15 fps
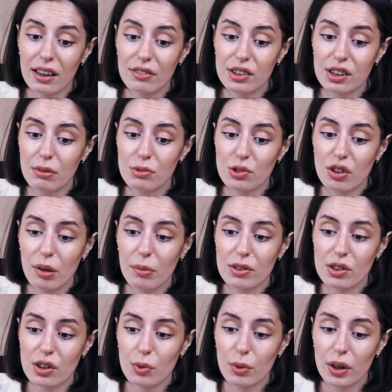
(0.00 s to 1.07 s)
some
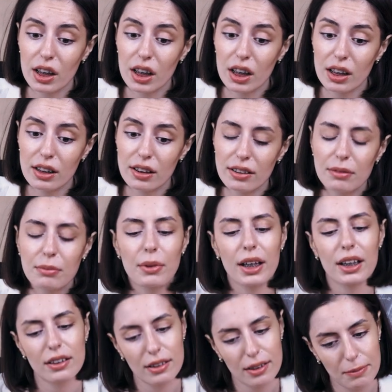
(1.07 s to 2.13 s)
troubles on the way,
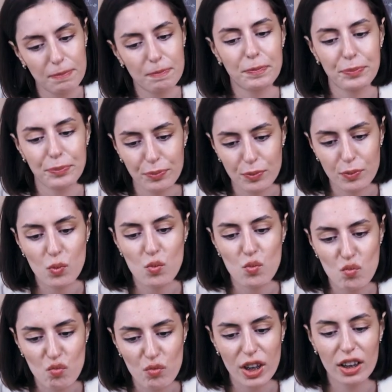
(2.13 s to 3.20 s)
but
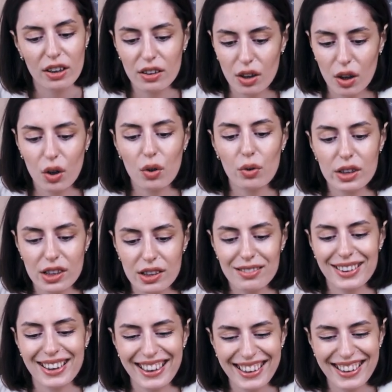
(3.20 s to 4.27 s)
No,
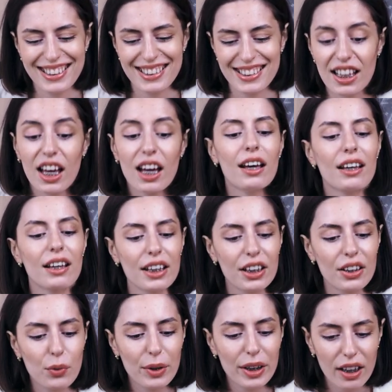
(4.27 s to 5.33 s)
it is.
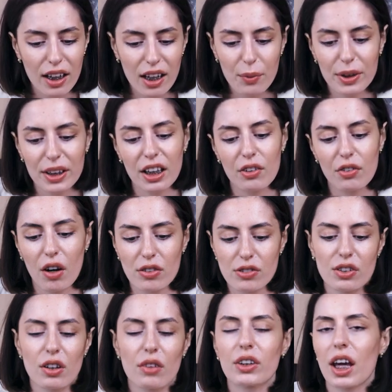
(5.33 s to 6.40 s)
Here we are with the
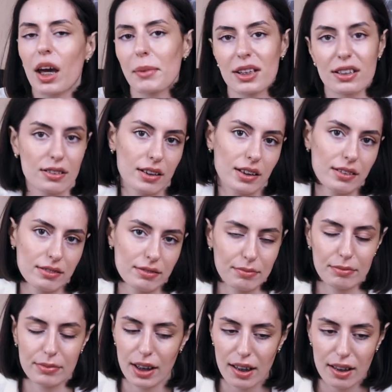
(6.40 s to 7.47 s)
crossing of the MACD.
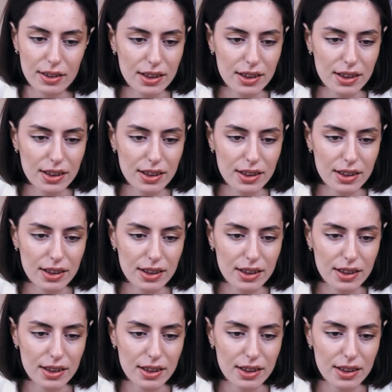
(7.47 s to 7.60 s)
Yeah.